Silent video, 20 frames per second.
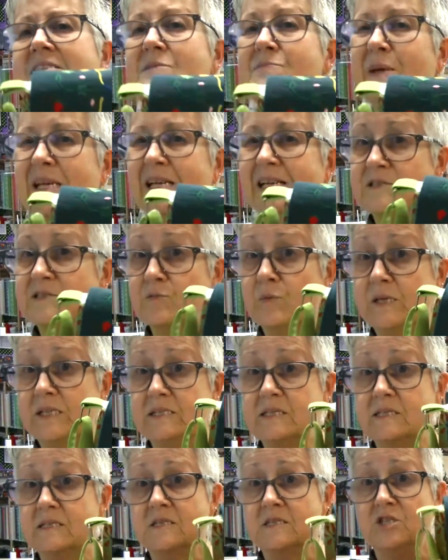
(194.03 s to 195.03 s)
it's because
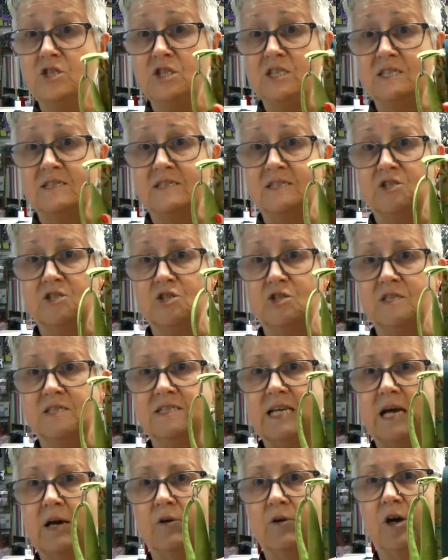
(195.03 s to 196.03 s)
she stitched
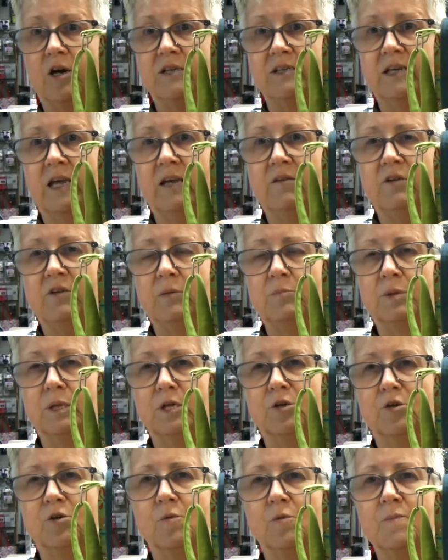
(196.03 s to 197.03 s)
this out on navy
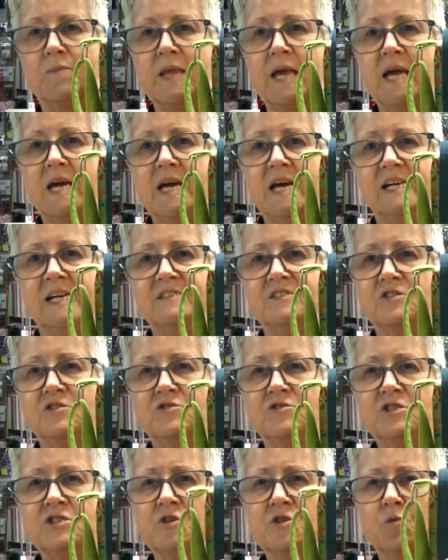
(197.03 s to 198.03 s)
blue. And
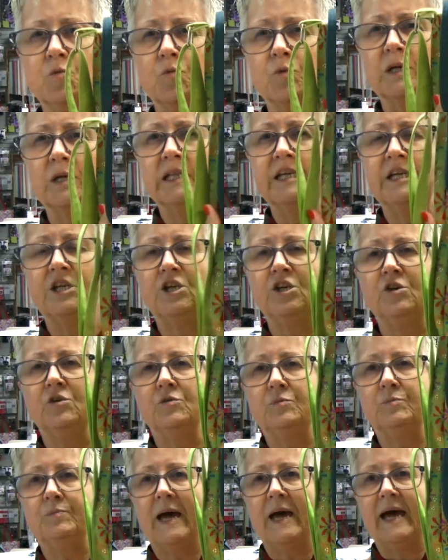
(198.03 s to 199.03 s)
so just a really
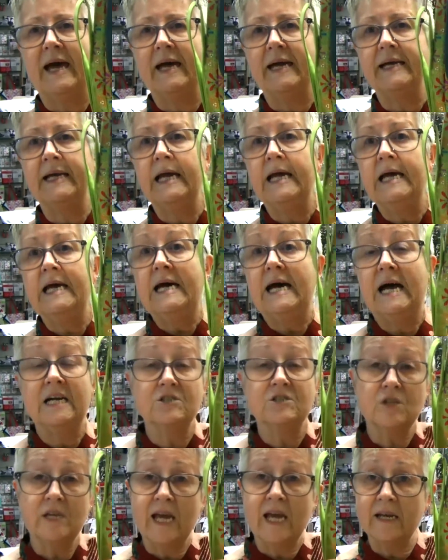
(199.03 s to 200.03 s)
cute bag.
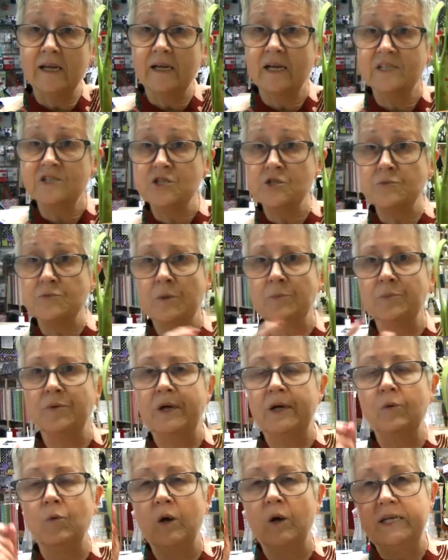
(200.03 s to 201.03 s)
Actually had a customer
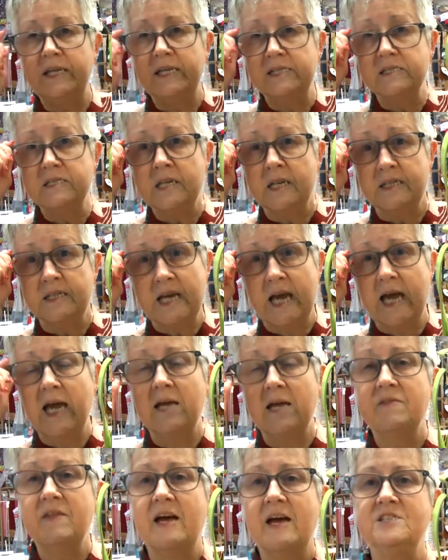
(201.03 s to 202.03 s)
bring one in
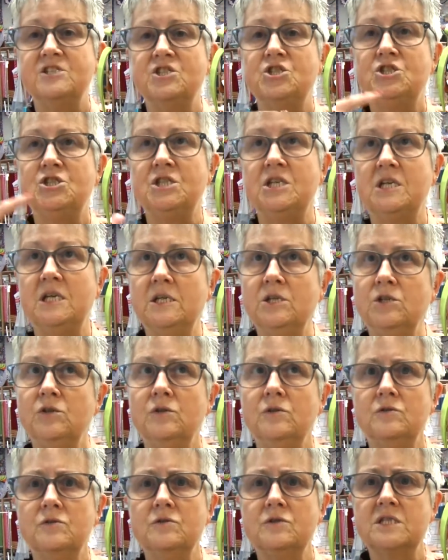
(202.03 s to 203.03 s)
today that she
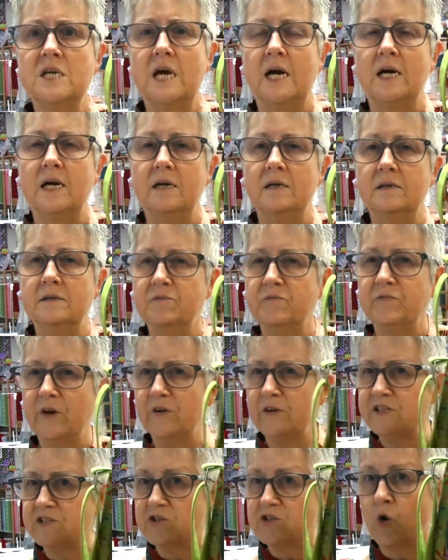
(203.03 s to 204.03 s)
used
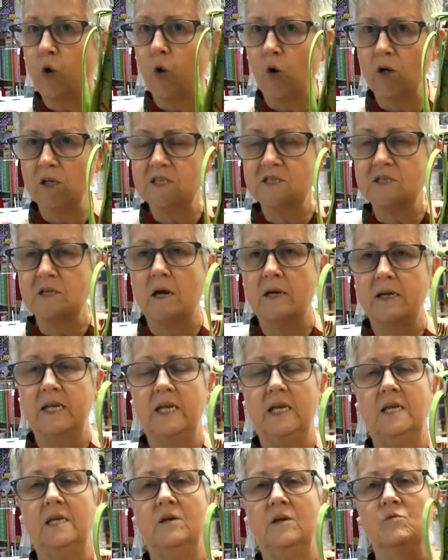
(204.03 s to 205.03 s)
various corks on it,
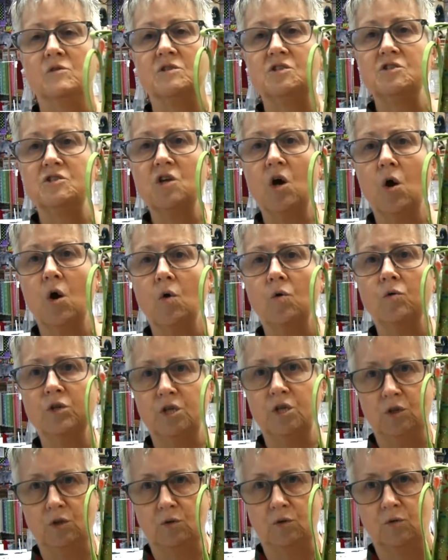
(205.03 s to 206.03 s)
and it was so
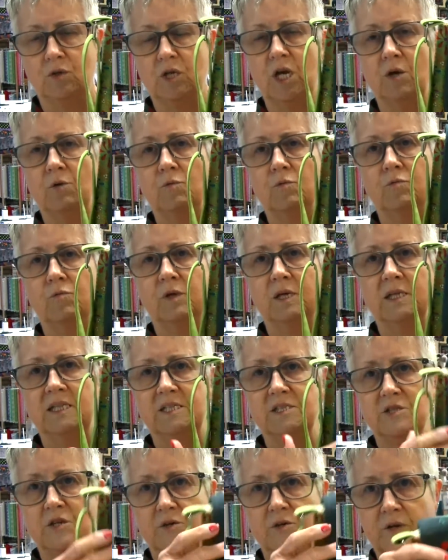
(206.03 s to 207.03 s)
cute. It
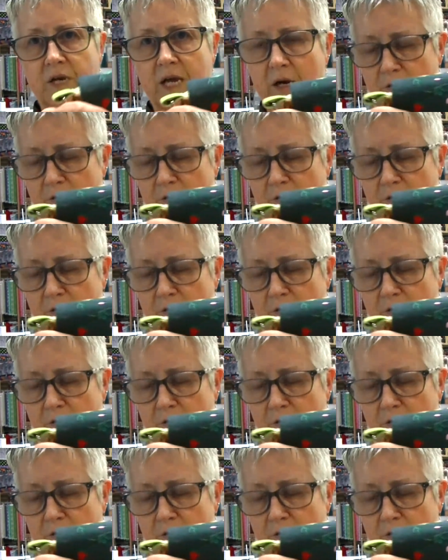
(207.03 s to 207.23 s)
really turned